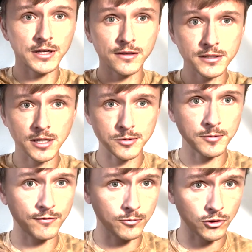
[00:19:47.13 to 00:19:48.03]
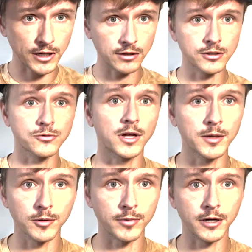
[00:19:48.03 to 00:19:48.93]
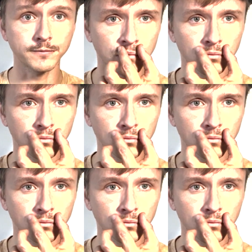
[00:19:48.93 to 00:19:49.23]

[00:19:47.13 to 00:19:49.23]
like this helps me feel more English while I prepare.